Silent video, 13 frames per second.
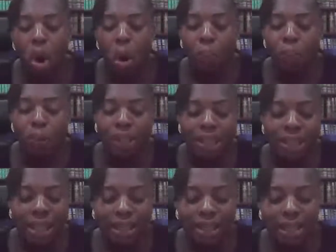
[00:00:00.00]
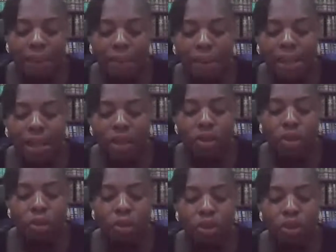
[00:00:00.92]
or business shall be entitled
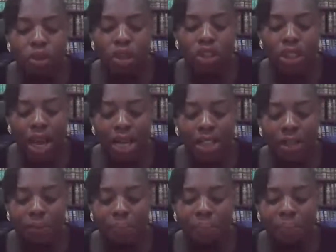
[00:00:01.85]
to a charge,